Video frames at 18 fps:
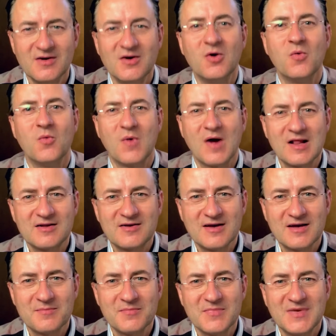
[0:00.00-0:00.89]

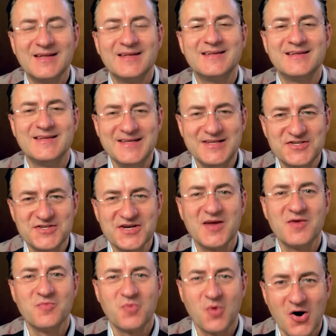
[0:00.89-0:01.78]
Welcome,
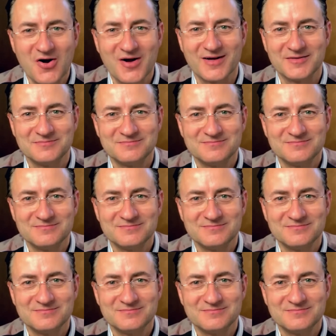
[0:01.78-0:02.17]
TJ Walker.